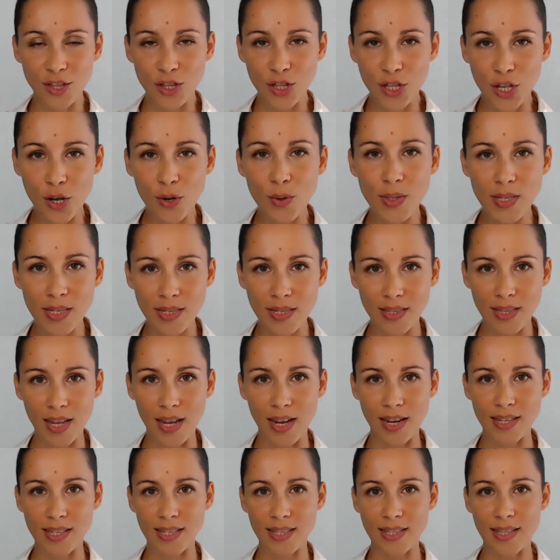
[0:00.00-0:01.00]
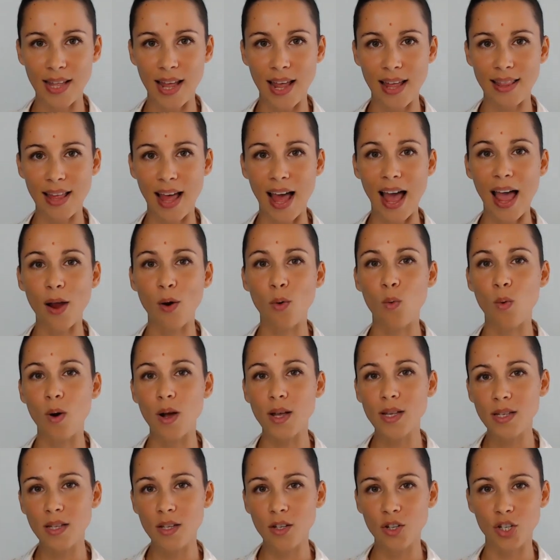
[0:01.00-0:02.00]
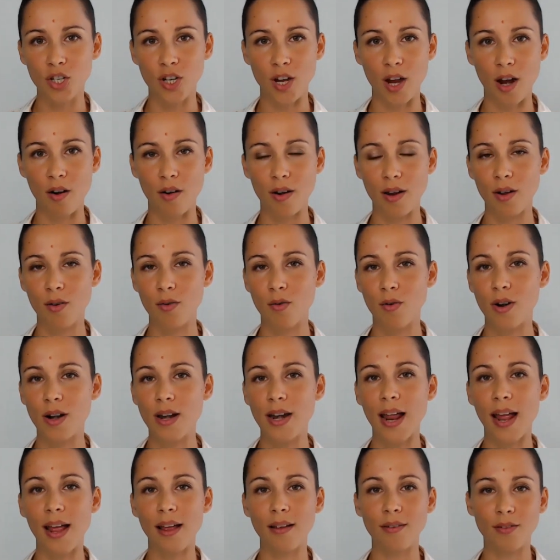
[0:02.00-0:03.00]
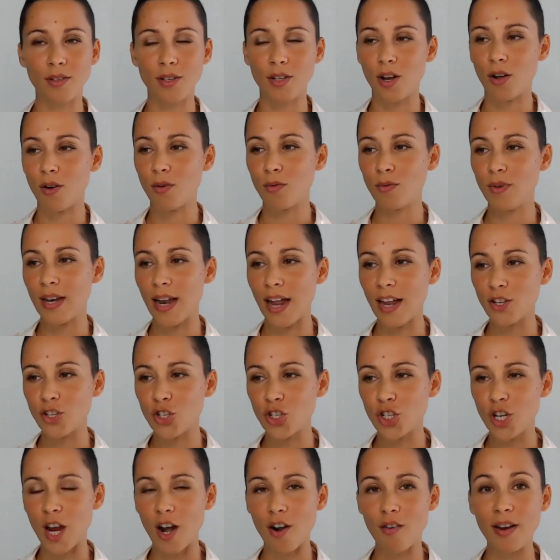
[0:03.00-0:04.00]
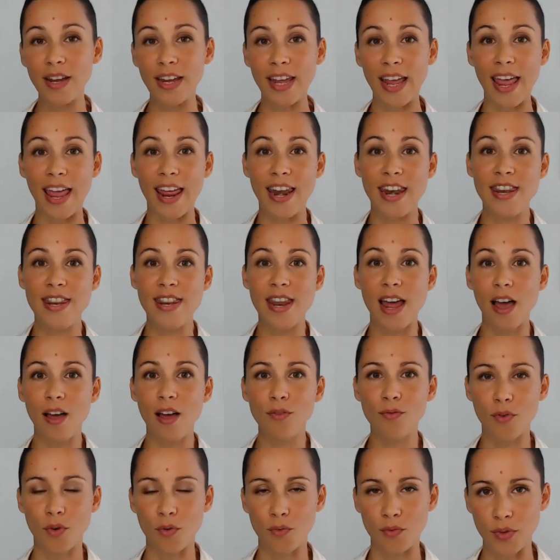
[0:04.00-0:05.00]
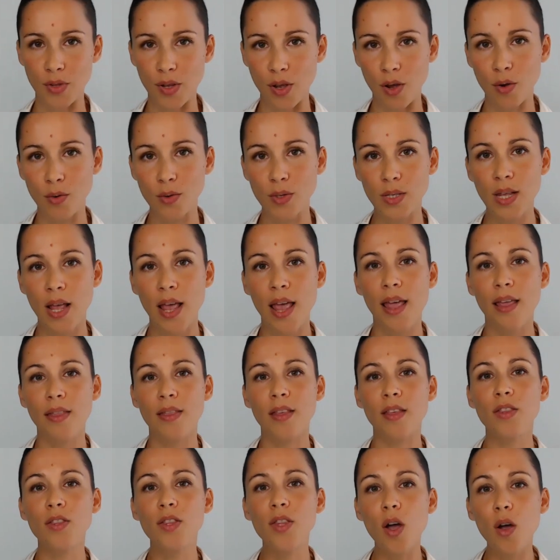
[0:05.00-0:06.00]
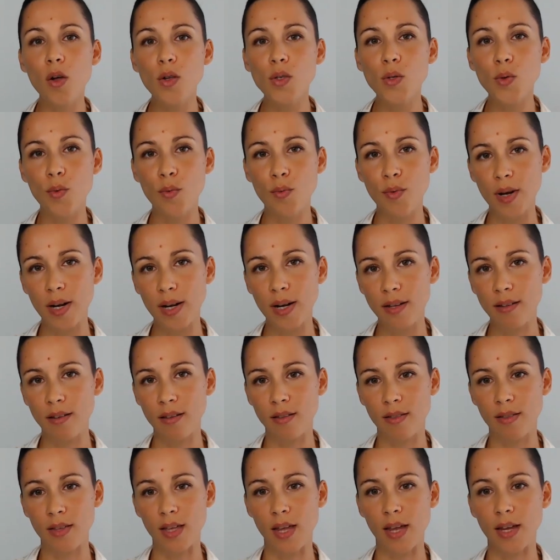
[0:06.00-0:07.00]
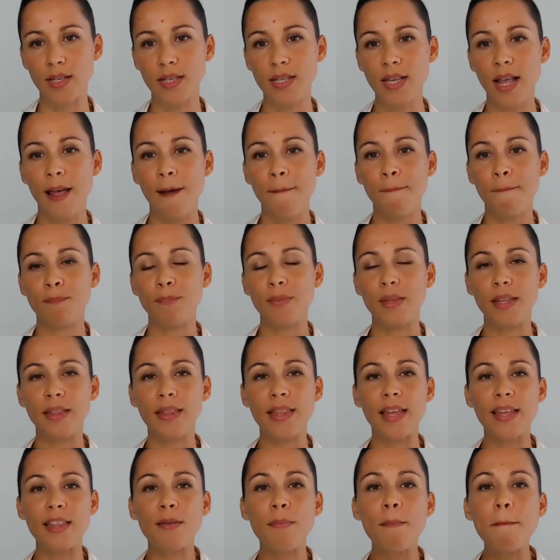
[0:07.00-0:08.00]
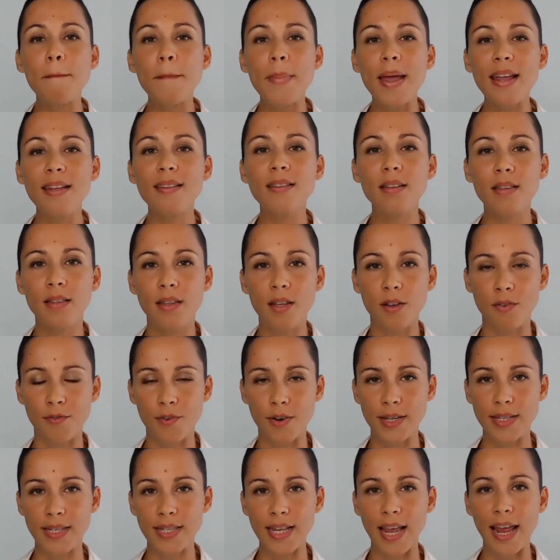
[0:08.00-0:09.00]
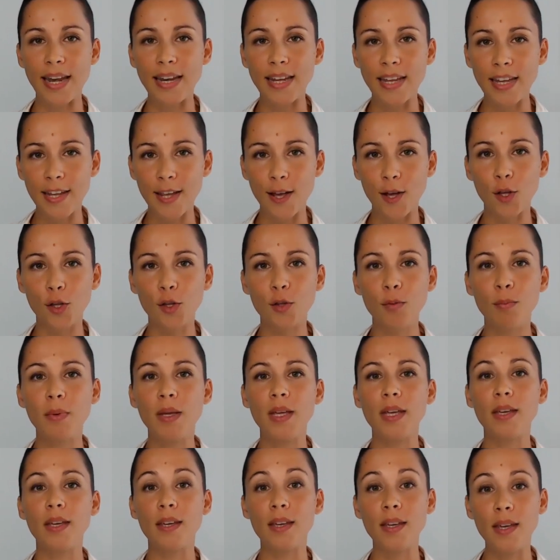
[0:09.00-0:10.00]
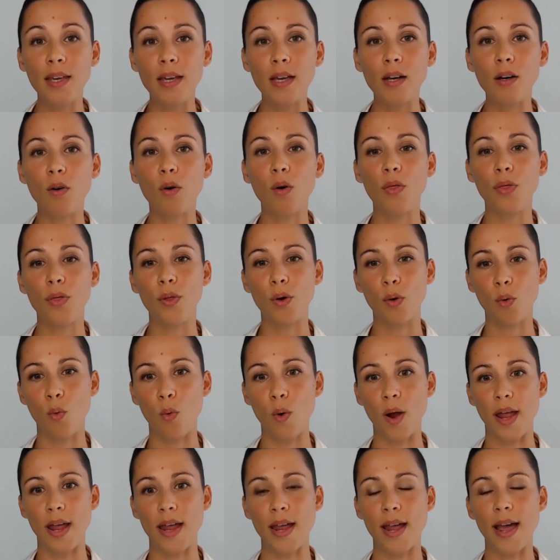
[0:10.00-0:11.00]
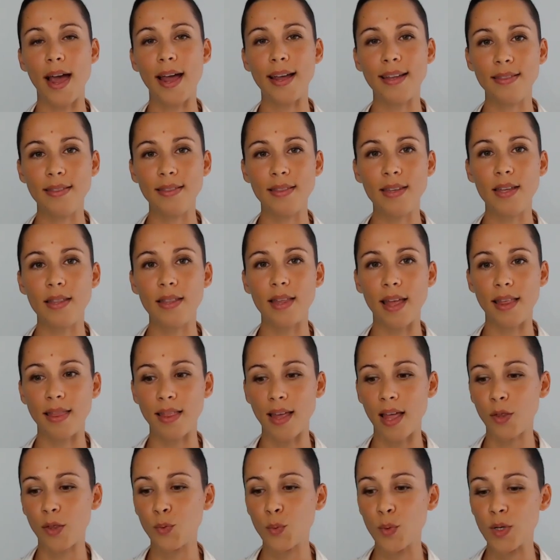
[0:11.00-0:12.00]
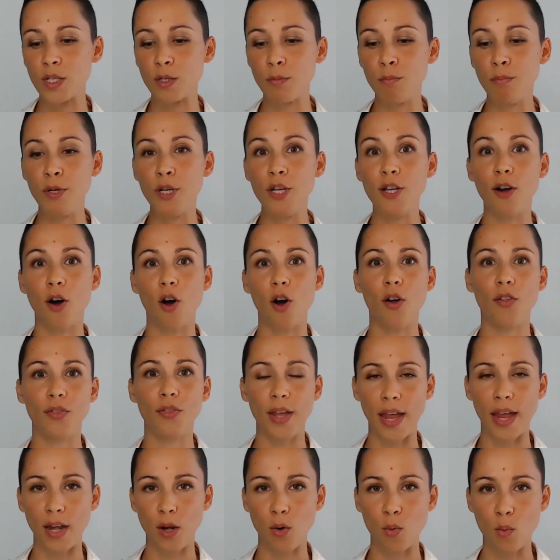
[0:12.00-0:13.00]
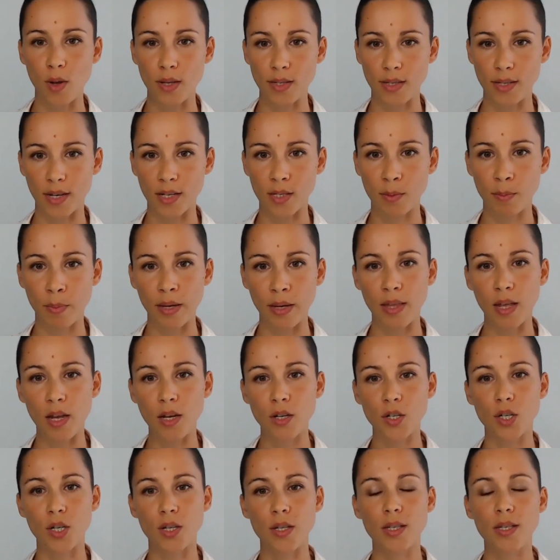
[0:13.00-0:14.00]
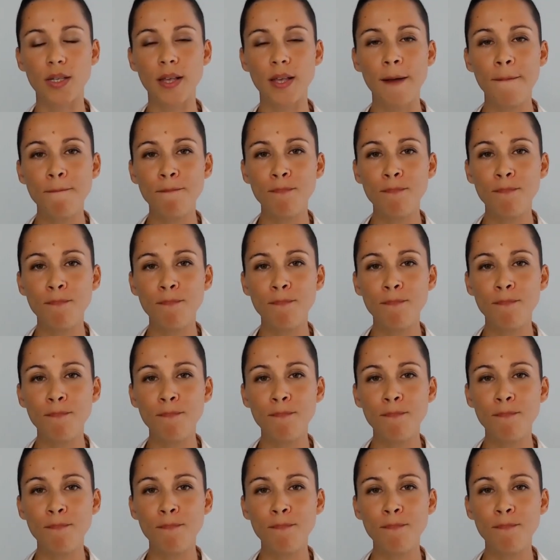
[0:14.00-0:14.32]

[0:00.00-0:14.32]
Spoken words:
those things that I wasn't sharing, or not sharing enough of those, that those are really the things that made the difference and helped me heal the way I did, and that was beyond anyone's expectations.